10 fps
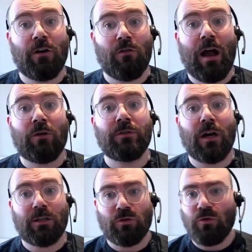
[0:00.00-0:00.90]
around
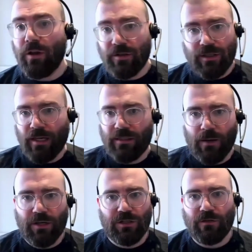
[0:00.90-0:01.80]
us, all those things I
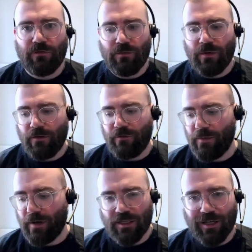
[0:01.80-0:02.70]
mentioned a few
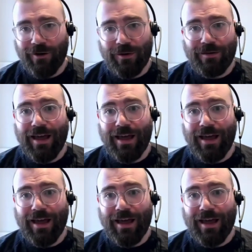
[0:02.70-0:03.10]
minutes ago, and